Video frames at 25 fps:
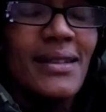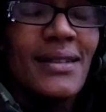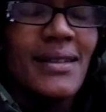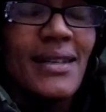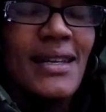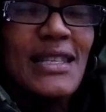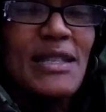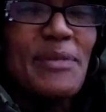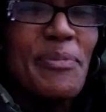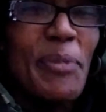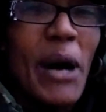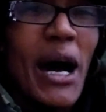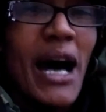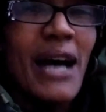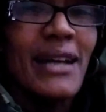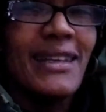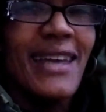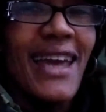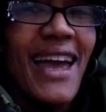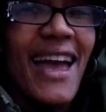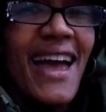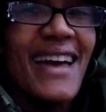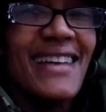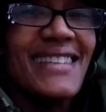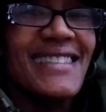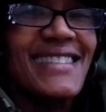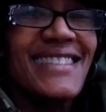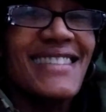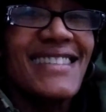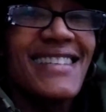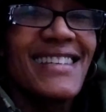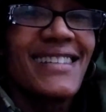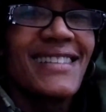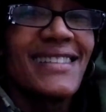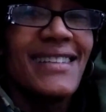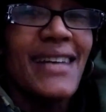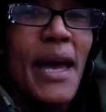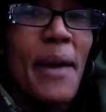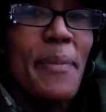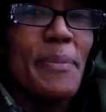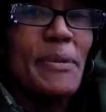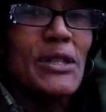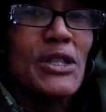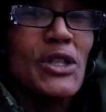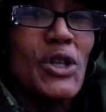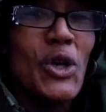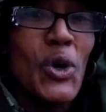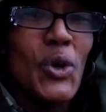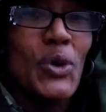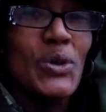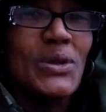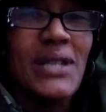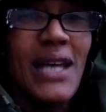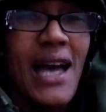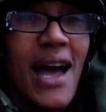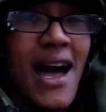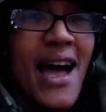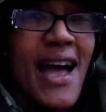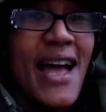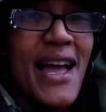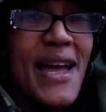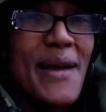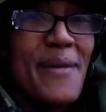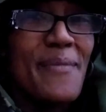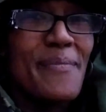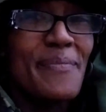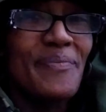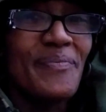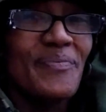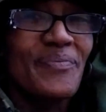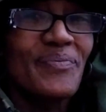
it's podcast episode time.